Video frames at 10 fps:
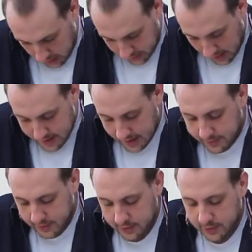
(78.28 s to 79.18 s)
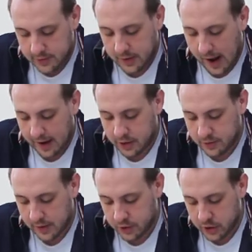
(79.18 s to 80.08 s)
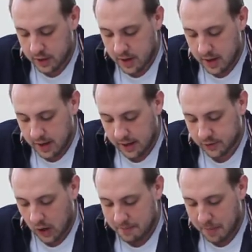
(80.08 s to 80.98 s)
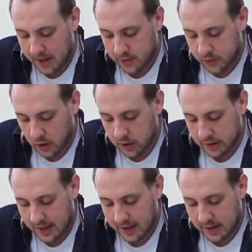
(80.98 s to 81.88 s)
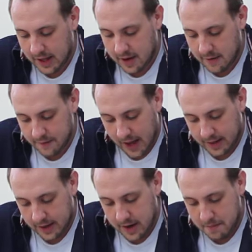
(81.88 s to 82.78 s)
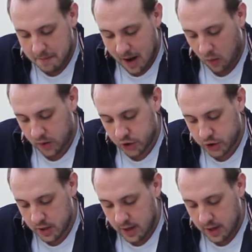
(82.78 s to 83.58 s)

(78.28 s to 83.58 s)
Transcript: Dionysius's accusation is not based on a legally valid marriage.